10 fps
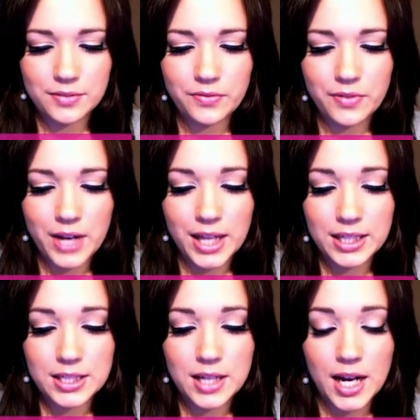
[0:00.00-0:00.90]

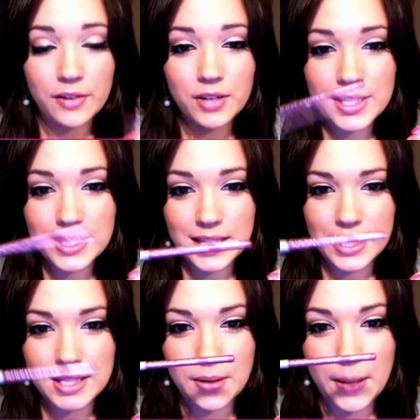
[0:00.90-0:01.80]
Violet Iris, and
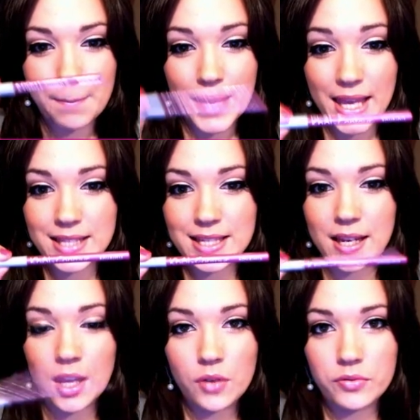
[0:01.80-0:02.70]
it's
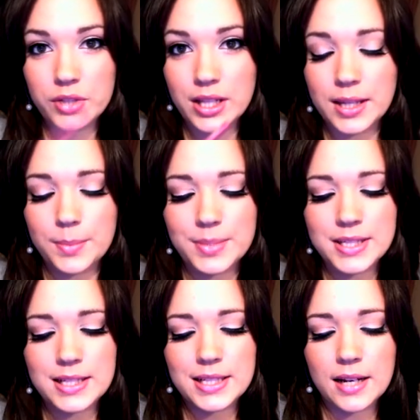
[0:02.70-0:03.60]
amazing for the lips because
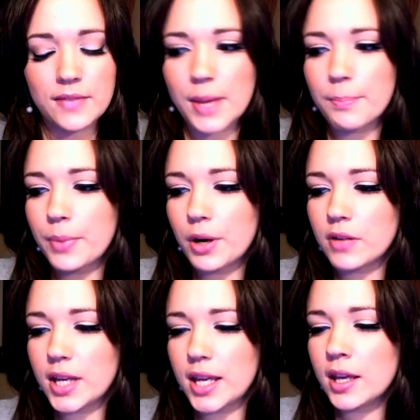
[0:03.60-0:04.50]
it's kind of that
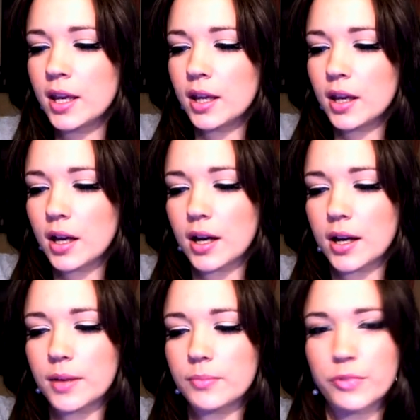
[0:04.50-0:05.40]
berry
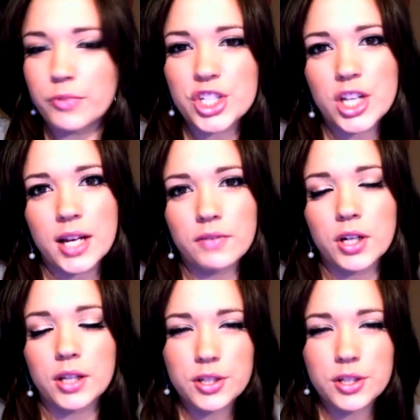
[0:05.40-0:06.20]
um, rich kind of color.